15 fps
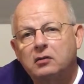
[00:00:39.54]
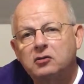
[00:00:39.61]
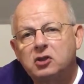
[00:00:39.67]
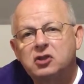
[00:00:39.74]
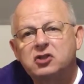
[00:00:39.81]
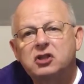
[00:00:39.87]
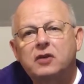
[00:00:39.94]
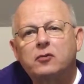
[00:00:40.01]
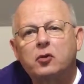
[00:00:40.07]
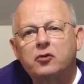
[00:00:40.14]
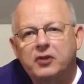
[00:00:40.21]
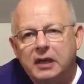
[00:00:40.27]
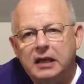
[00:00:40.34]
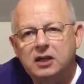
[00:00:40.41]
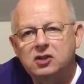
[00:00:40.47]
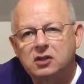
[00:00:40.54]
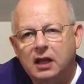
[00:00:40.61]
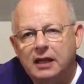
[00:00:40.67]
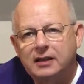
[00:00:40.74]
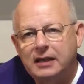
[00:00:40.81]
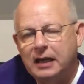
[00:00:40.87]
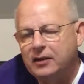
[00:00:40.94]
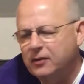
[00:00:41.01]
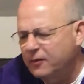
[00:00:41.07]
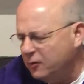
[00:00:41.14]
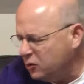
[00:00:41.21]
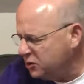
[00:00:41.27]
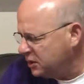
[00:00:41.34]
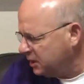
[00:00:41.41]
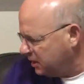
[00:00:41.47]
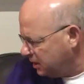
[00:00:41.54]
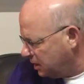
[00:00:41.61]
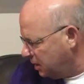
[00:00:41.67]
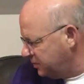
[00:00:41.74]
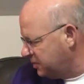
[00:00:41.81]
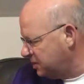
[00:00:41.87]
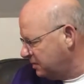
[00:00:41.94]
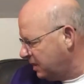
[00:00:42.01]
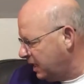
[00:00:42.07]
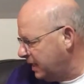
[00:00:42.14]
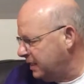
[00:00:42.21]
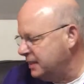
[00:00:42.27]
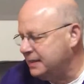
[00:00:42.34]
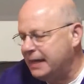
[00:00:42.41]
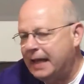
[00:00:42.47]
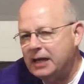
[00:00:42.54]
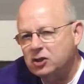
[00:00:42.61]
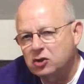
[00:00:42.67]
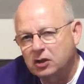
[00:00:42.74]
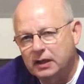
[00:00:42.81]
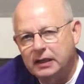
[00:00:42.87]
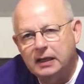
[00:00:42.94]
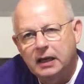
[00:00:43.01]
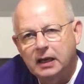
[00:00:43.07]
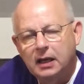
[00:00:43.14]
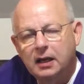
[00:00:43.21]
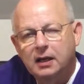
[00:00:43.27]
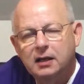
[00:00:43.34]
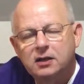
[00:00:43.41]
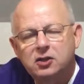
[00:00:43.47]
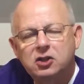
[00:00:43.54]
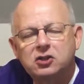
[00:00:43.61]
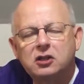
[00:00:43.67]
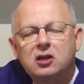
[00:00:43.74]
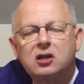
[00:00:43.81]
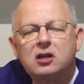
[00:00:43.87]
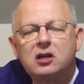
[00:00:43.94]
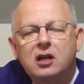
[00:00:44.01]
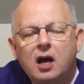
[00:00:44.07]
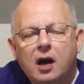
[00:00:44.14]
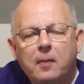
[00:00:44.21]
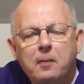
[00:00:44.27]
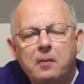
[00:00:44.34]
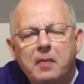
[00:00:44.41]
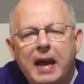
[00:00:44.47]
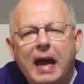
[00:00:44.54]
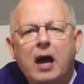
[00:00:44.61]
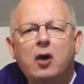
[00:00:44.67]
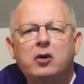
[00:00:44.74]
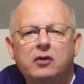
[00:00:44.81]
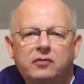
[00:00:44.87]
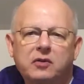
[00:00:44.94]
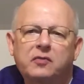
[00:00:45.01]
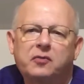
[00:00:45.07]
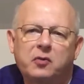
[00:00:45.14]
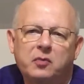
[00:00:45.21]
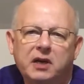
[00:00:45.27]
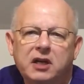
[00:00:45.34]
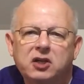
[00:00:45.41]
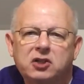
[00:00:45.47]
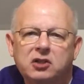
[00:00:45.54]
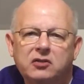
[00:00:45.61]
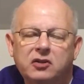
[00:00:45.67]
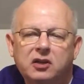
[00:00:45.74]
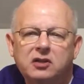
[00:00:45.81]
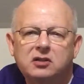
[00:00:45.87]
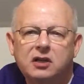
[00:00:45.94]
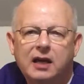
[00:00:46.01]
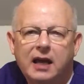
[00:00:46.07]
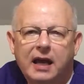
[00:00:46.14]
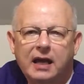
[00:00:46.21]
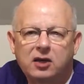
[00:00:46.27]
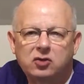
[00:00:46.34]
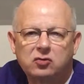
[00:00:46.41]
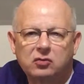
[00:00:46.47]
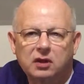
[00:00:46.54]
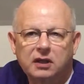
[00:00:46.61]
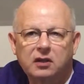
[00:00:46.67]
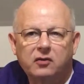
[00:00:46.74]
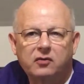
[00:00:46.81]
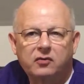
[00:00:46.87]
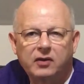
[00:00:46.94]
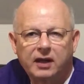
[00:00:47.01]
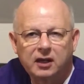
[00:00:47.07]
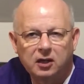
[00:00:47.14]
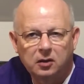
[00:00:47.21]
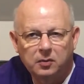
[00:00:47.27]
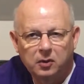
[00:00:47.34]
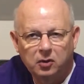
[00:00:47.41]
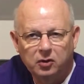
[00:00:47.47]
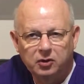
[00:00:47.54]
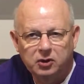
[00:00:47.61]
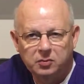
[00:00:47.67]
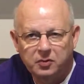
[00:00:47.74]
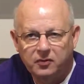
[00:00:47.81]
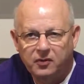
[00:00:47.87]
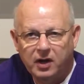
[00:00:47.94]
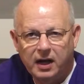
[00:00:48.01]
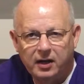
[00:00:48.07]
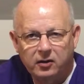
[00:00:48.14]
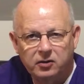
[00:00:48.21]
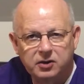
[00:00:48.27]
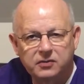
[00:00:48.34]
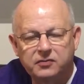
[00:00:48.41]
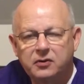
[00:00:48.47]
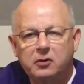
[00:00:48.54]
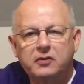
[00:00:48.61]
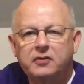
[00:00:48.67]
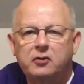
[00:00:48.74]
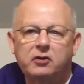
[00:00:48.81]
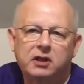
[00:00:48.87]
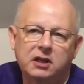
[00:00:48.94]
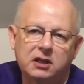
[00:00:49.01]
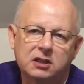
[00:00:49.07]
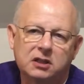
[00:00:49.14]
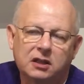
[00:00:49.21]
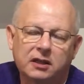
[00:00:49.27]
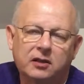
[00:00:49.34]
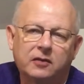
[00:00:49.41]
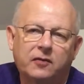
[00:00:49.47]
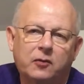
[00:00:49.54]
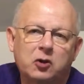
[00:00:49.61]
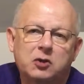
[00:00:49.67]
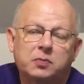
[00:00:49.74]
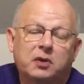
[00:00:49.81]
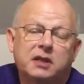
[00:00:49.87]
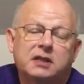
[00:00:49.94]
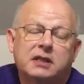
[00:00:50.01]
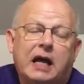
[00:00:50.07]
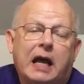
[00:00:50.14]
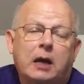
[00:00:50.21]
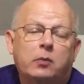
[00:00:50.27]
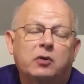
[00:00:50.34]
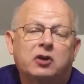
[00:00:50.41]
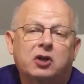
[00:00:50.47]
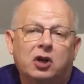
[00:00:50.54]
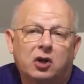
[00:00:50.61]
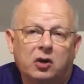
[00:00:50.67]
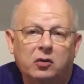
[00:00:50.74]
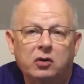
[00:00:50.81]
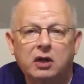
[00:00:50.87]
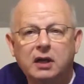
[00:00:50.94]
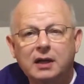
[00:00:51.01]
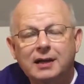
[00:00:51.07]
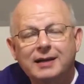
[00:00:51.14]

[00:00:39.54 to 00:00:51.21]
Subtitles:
just several things like that. The first thing that comes to mind is actually just the amount of information that's actually available to providers very, very easily. And the first place I would go